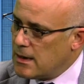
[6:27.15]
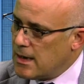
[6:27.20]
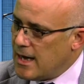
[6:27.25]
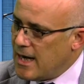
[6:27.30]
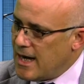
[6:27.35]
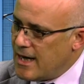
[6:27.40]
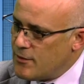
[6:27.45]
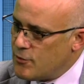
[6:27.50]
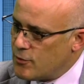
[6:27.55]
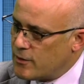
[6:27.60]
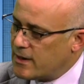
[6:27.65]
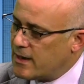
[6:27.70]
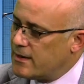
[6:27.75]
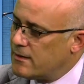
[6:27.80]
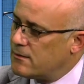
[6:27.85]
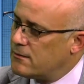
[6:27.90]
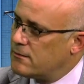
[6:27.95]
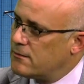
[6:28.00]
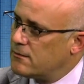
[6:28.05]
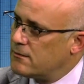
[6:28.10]
educate
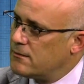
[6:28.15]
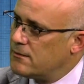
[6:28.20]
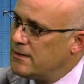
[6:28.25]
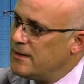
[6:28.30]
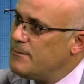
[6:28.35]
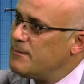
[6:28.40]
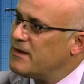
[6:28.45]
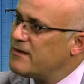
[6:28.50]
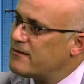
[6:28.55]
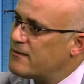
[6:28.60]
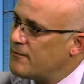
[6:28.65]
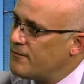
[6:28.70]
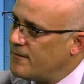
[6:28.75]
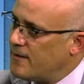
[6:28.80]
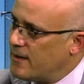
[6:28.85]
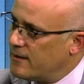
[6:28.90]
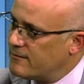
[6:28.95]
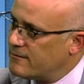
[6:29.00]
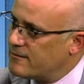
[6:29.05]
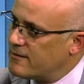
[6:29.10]
the
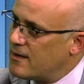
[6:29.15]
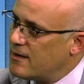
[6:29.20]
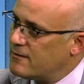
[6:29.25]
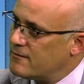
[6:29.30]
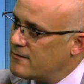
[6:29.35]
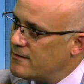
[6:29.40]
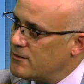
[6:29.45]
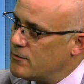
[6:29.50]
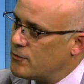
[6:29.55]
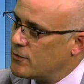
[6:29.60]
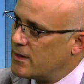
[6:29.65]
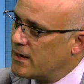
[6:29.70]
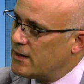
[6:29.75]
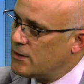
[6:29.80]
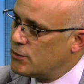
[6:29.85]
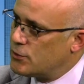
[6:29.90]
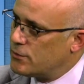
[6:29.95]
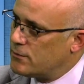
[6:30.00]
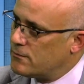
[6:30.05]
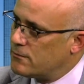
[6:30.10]
demystify science
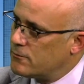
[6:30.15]
education